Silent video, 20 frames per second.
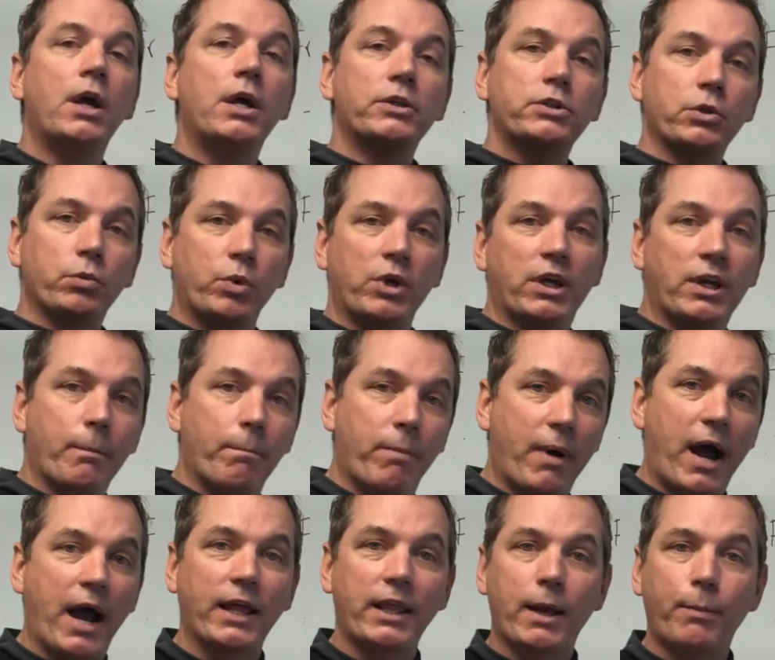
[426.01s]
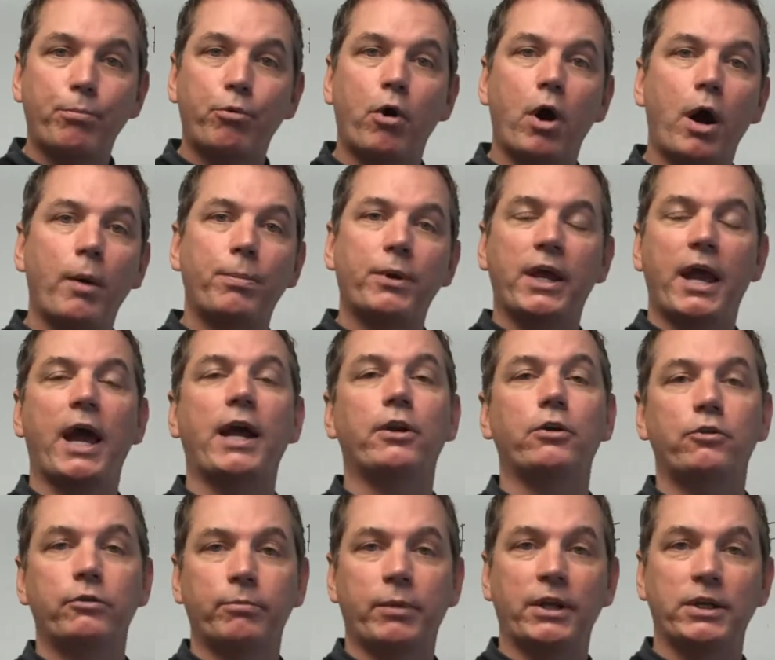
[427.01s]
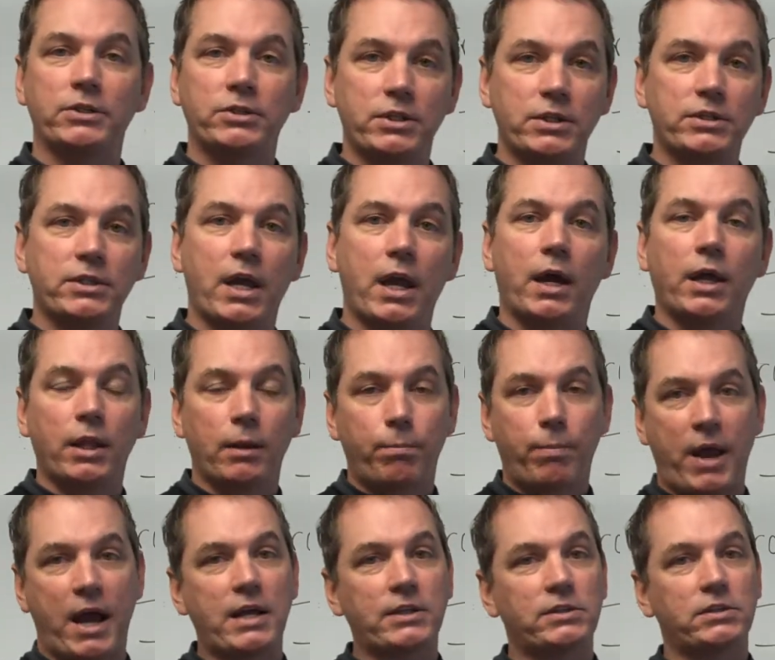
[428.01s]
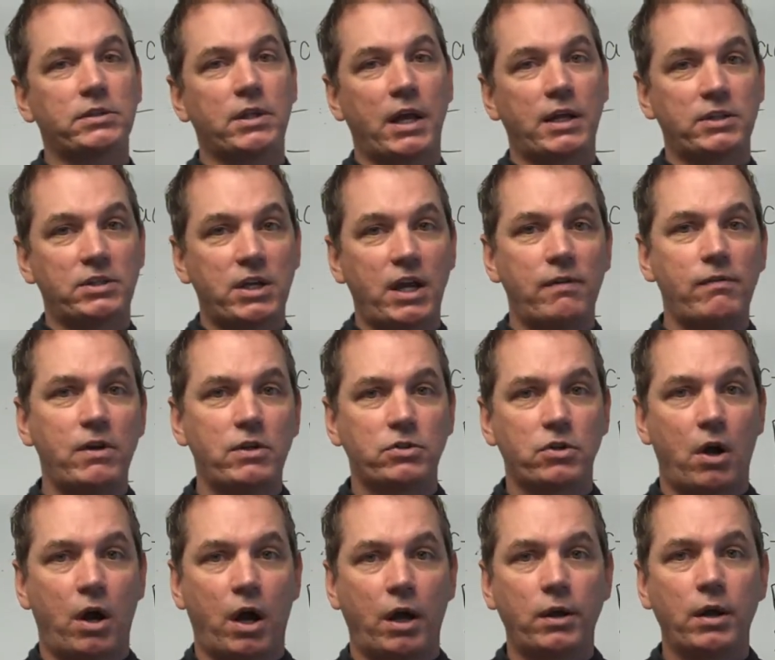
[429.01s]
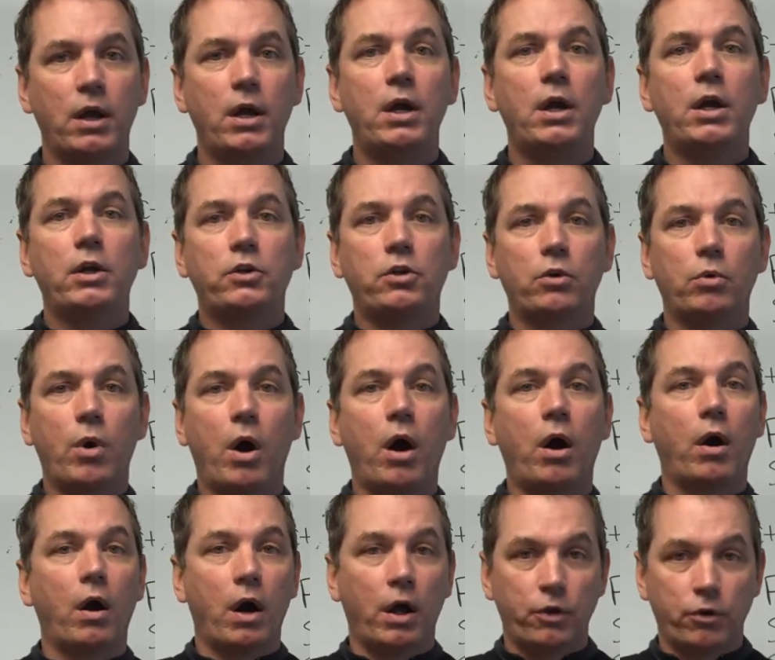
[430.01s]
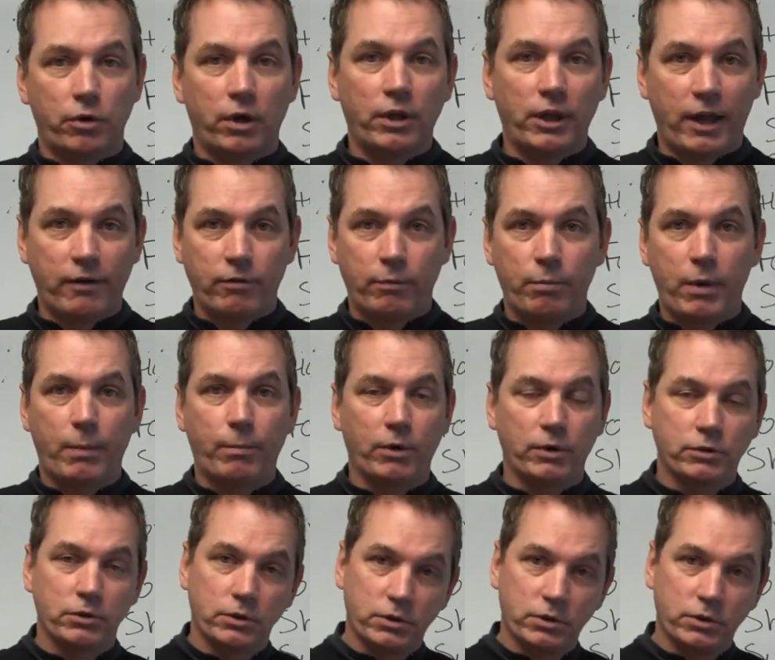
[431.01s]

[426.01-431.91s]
so that we can buy that property at a tremendous discount and then pass that savings on to our other 11 members.